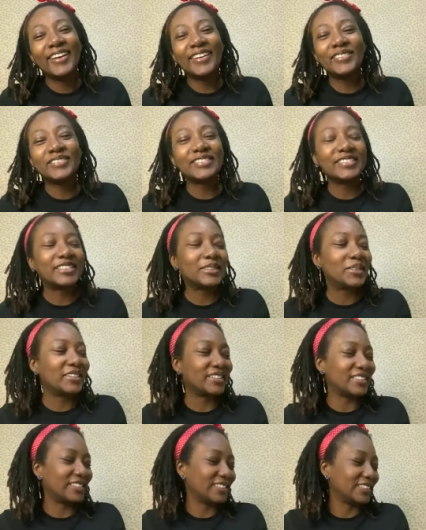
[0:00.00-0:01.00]
Anyway, let's go
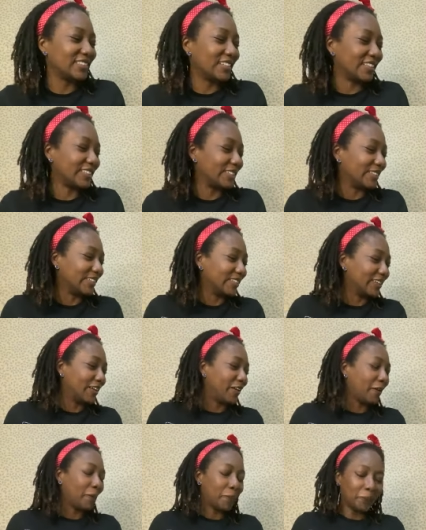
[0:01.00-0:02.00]
listen to that song.
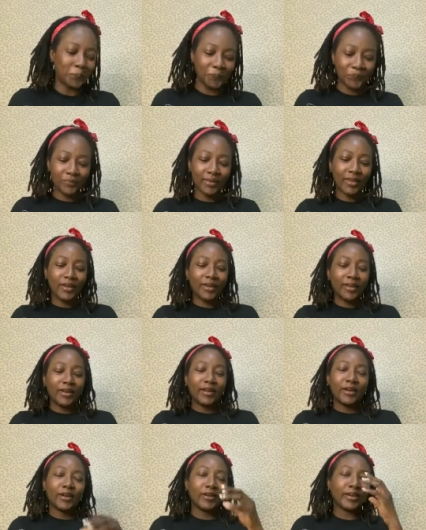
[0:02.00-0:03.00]

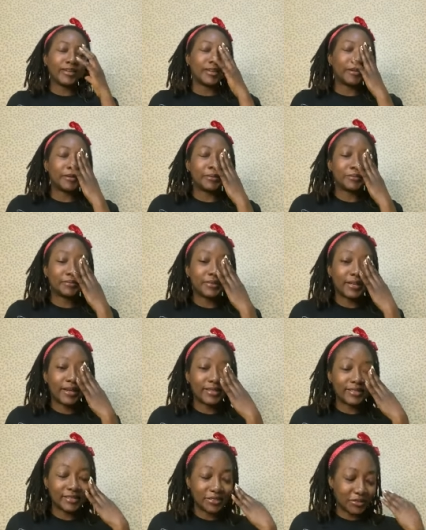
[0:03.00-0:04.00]
Alright,
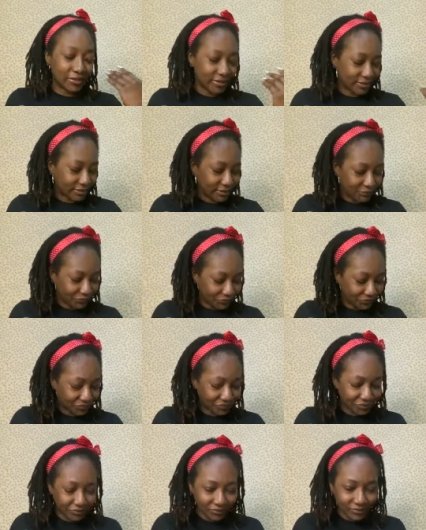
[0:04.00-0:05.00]
Cancerians.
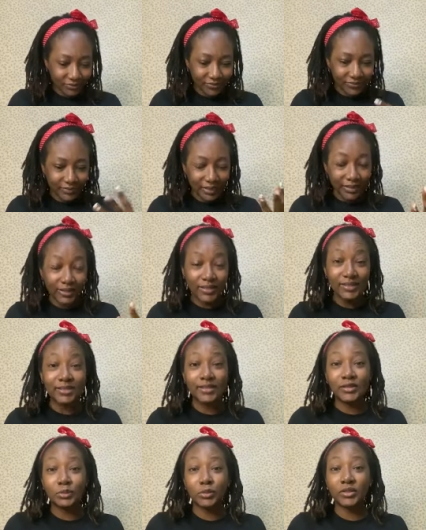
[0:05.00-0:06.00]
Next
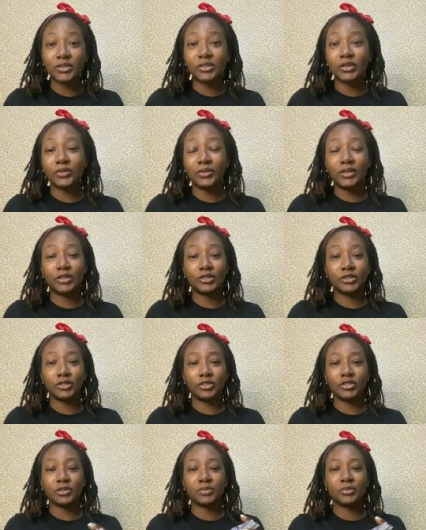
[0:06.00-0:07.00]
6 months in your
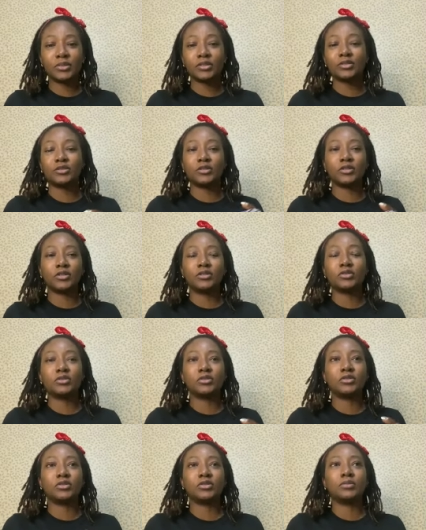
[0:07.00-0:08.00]
relationships is you
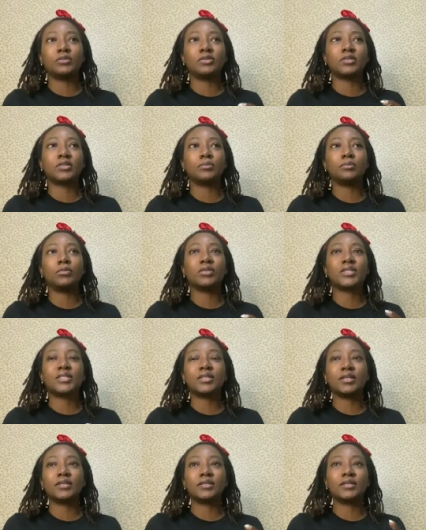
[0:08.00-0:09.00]
introducing more
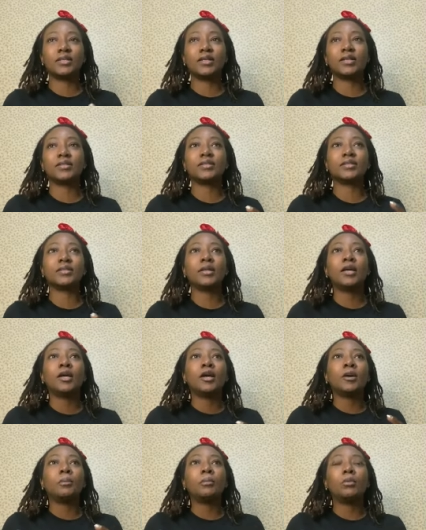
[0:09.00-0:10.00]
sexiness,
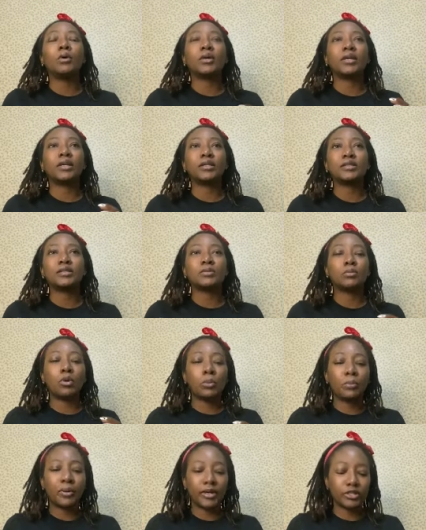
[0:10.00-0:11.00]
more ease,
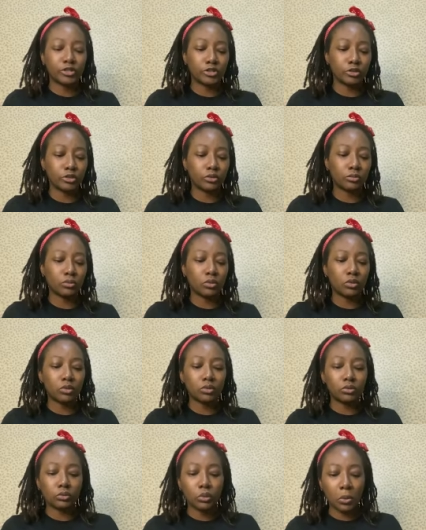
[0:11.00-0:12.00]
more passion, more
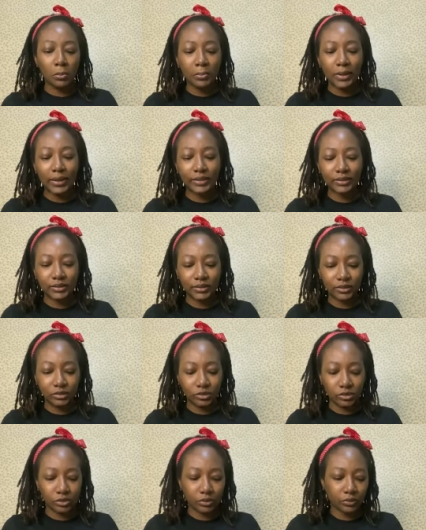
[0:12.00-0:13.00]
romance
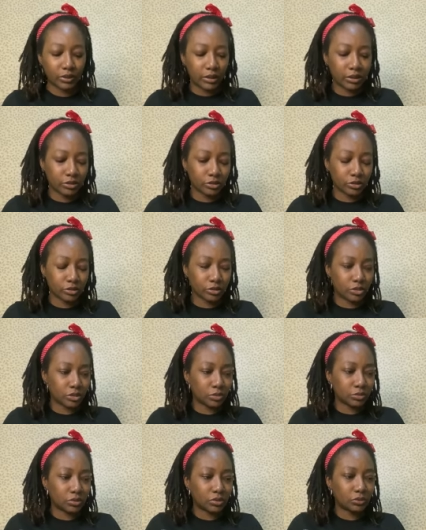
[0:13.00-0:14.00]
into your
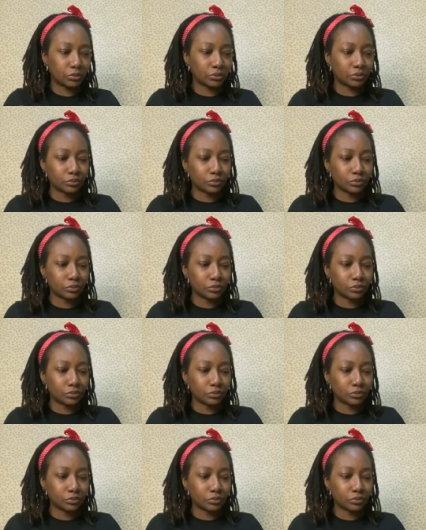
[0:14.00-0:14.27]
relationships.